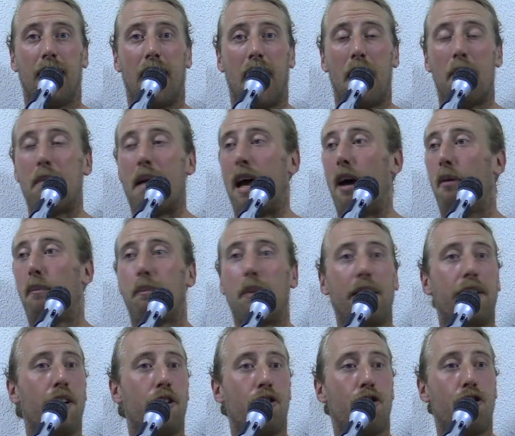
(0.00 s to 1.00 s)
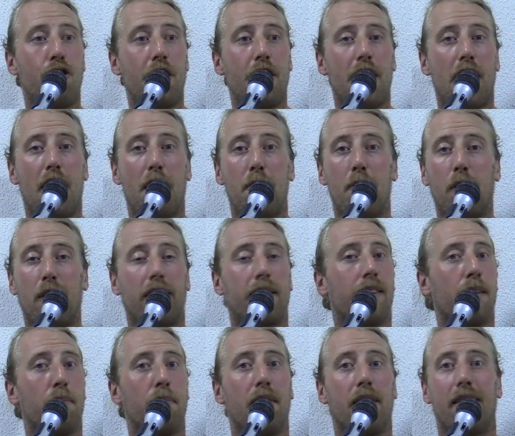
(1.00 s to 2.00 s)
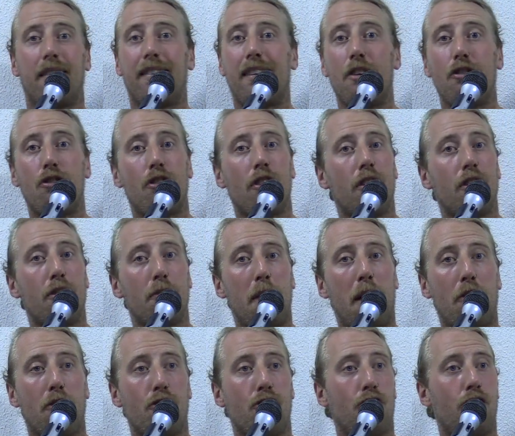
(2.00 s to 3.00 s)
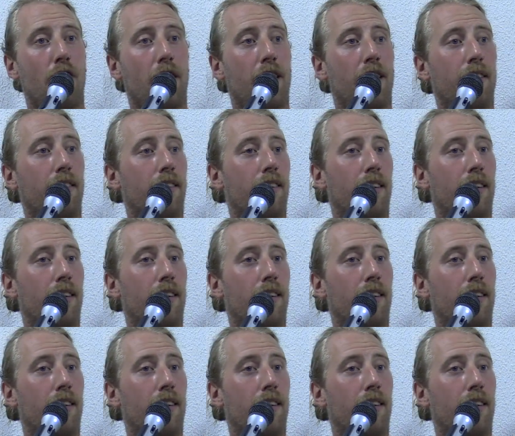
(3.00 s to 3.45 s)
I'm helping the GM with some decisions about shit.